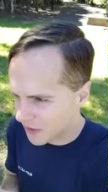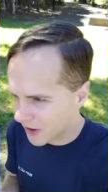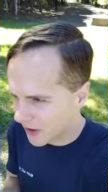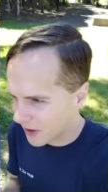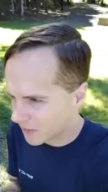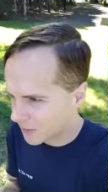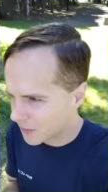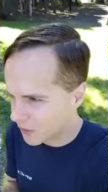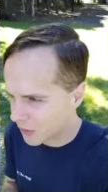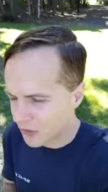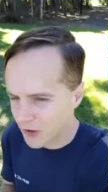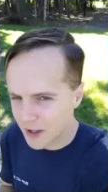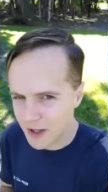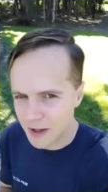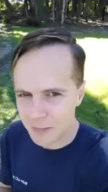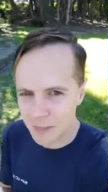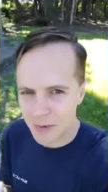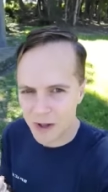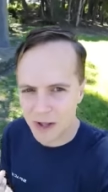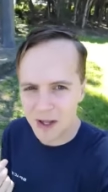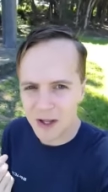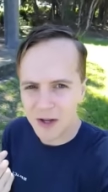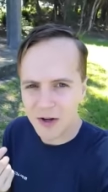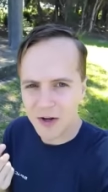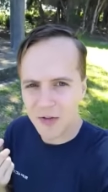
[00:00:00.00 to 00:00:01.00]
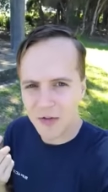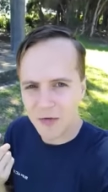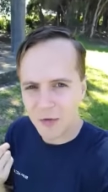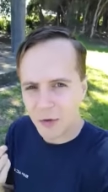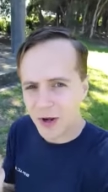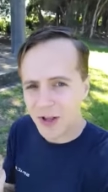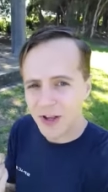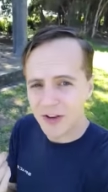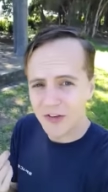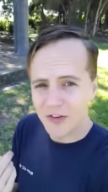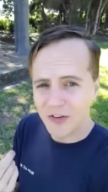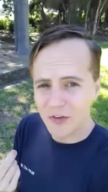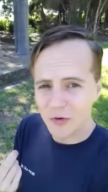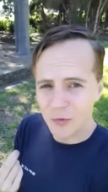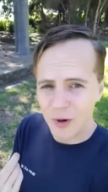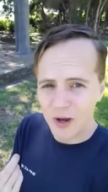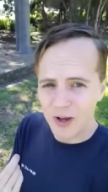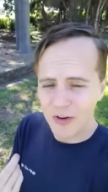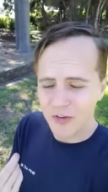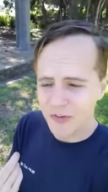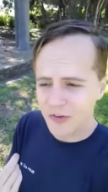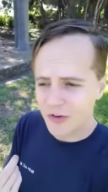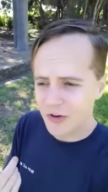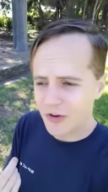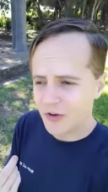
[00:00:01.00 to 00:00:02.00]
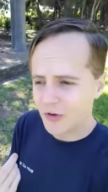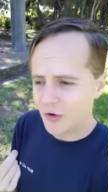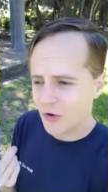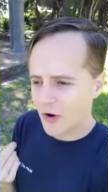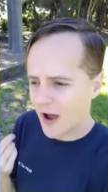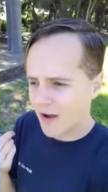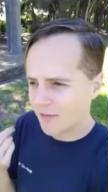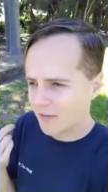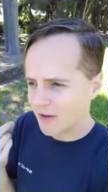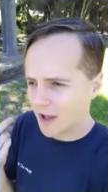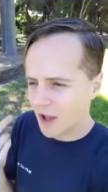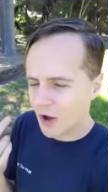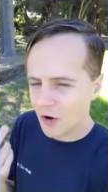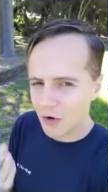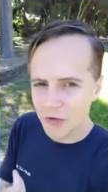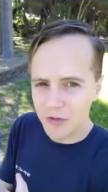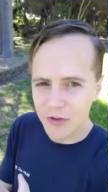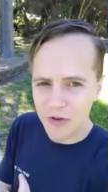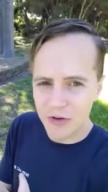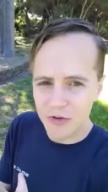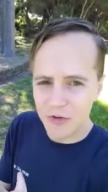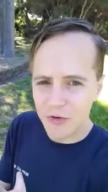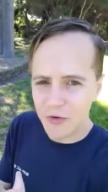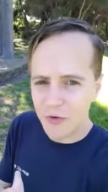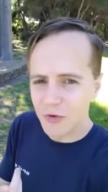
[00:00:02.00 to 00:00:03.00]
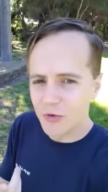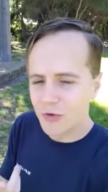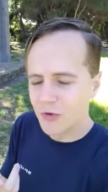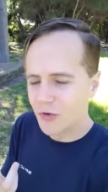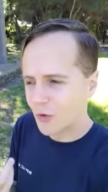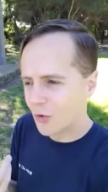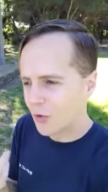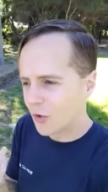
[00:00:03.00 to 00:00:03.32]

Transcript: dumped or like being in a threatening situation or having health issues